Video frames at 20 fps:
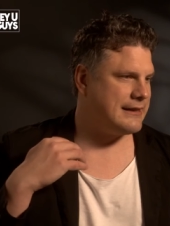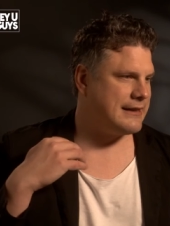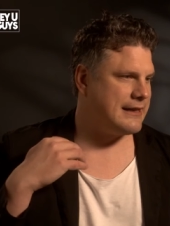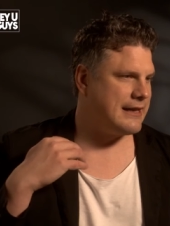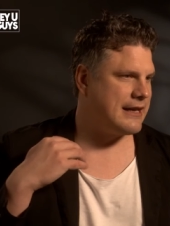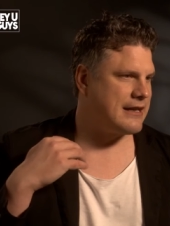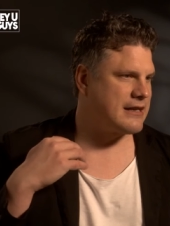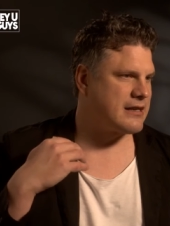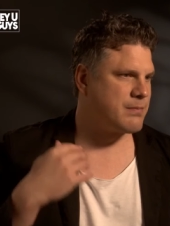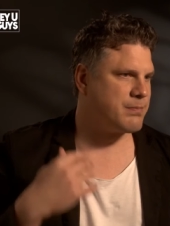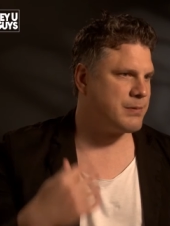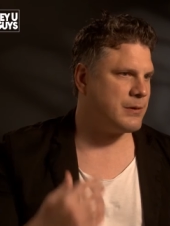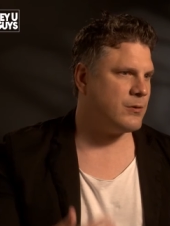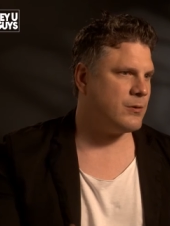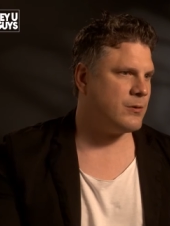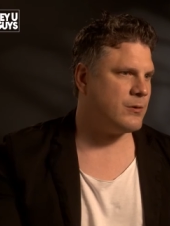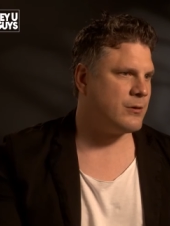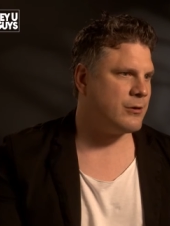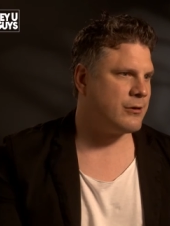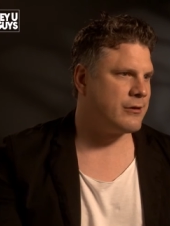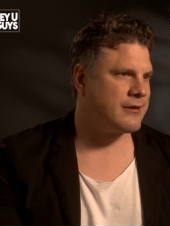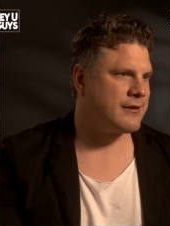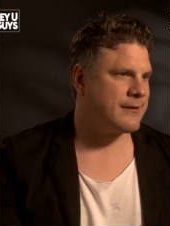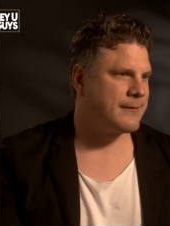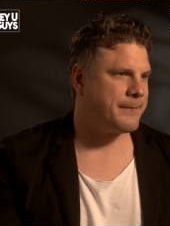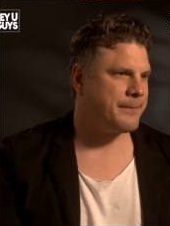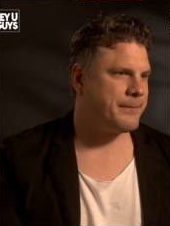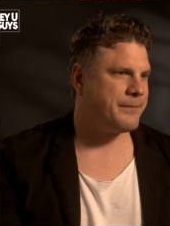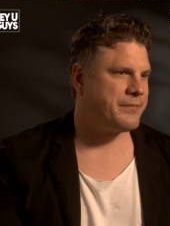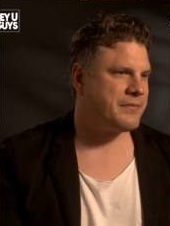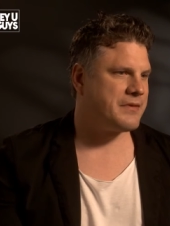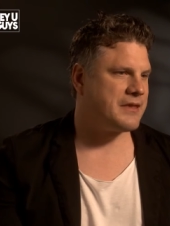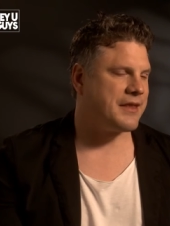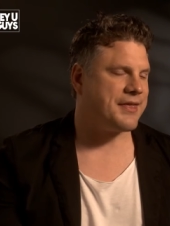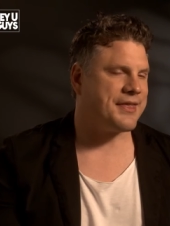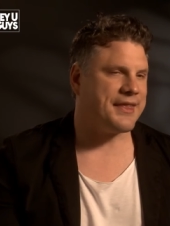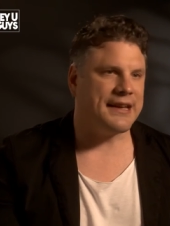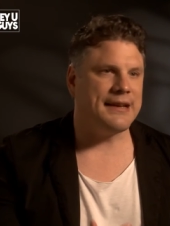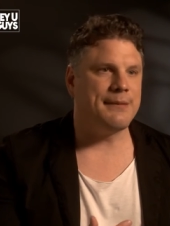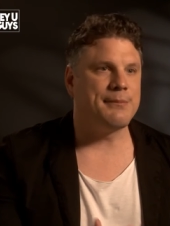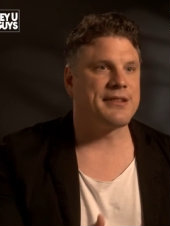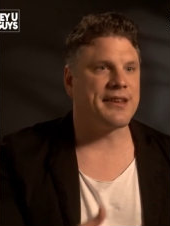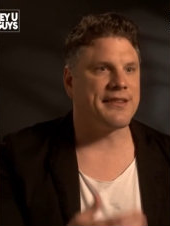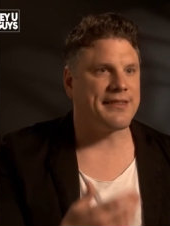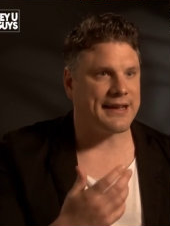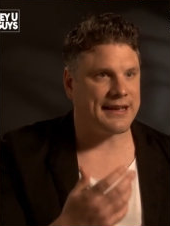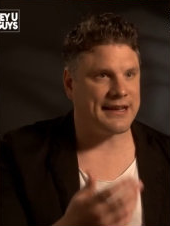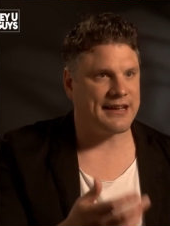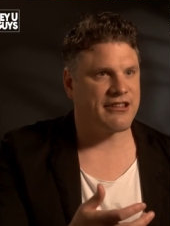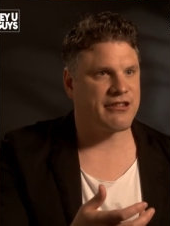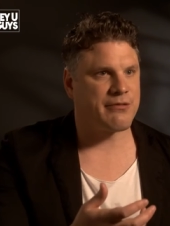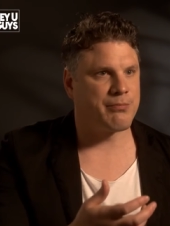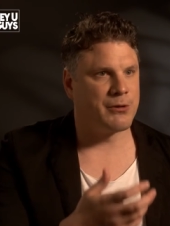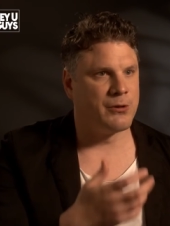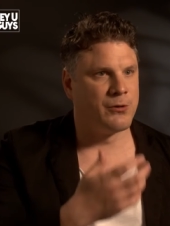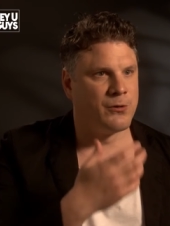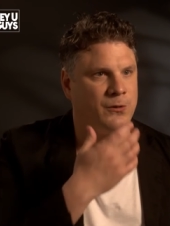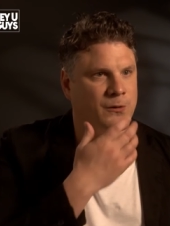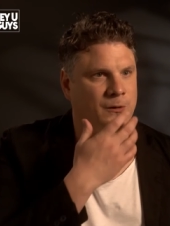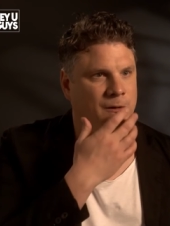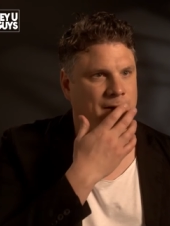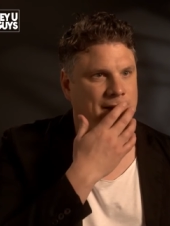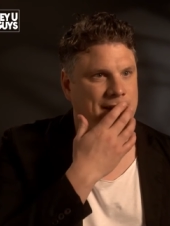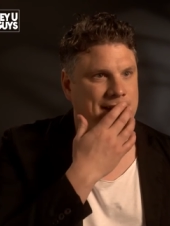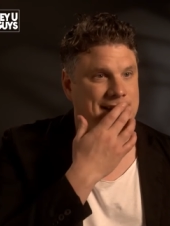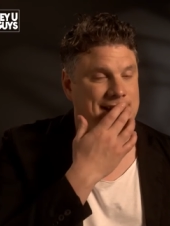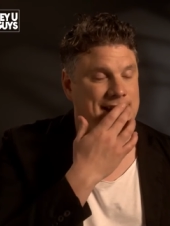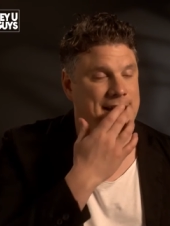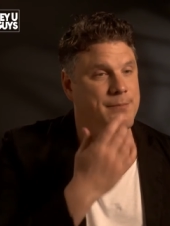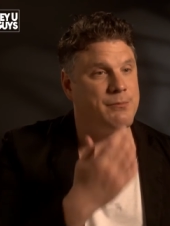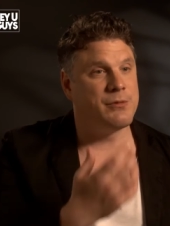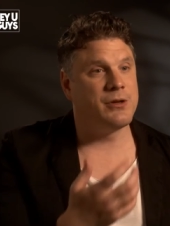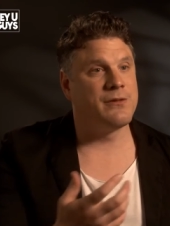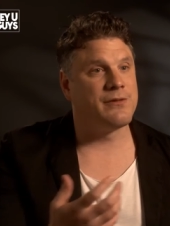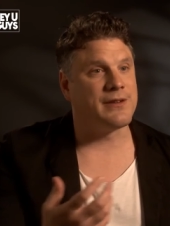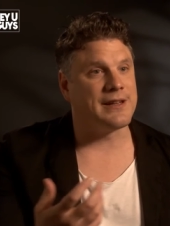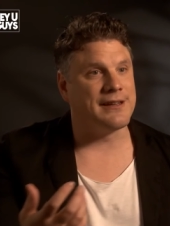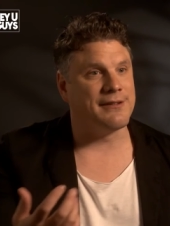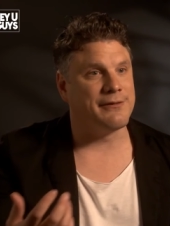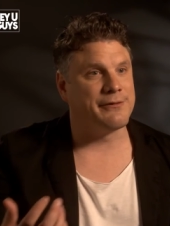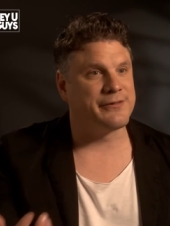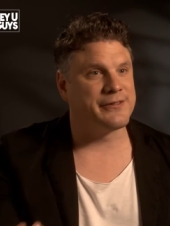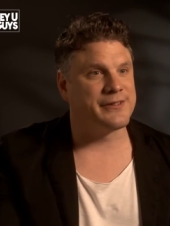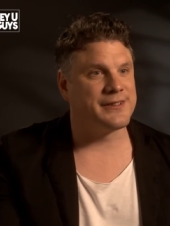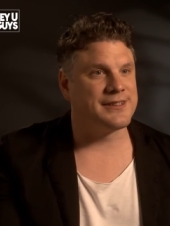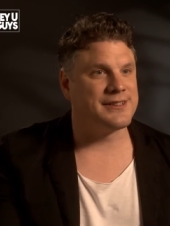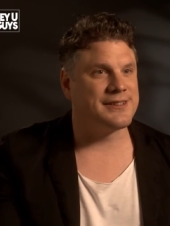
explored the themes that they explore in that movie of,